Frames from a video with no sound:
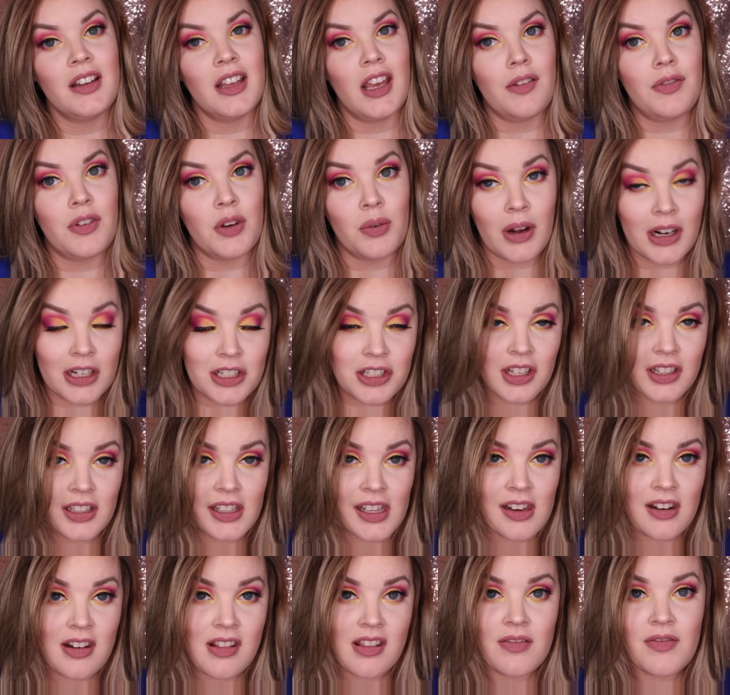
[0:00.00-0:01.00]
If you watched till
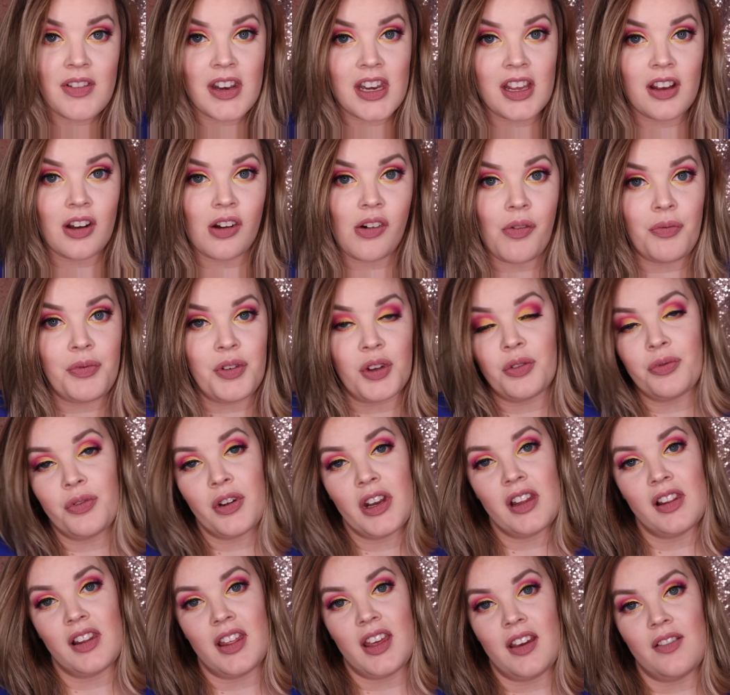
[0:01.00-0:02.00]
the end of the video, feel
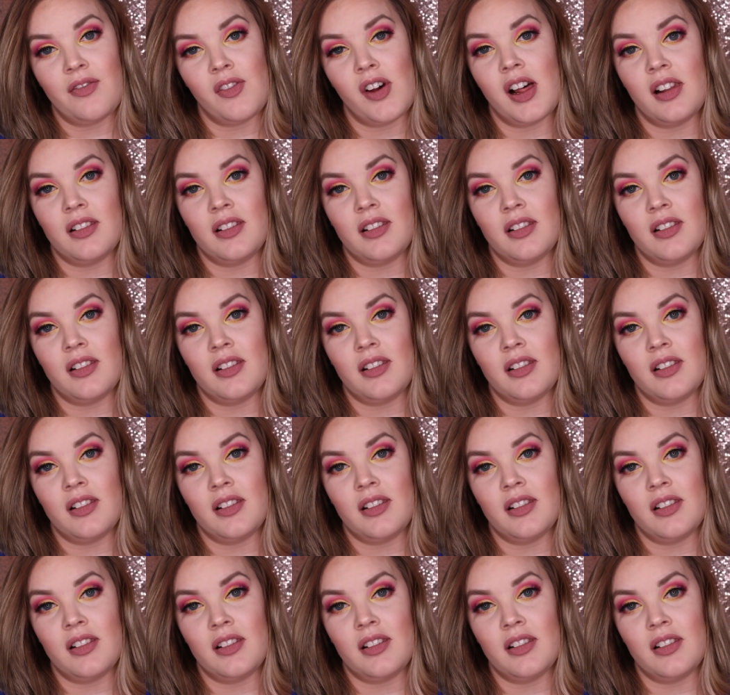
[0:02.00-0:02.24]
free to leave